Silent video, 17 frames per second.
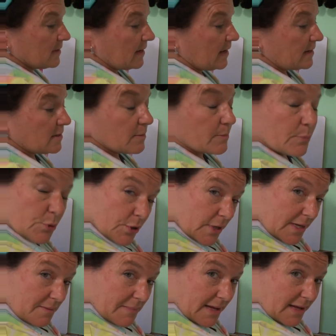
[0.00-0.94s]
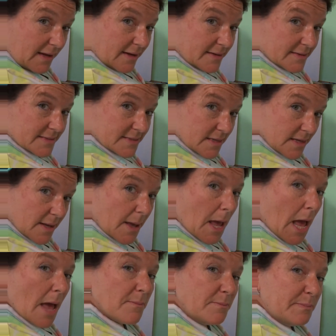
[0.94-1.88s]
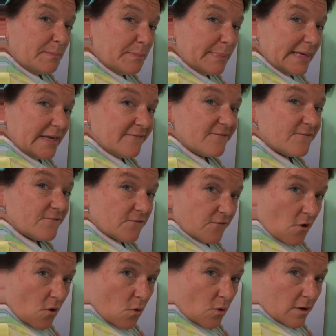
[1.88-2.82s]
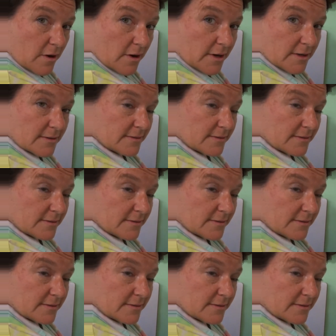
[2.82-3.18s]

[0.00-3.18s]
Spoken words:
And pre means before.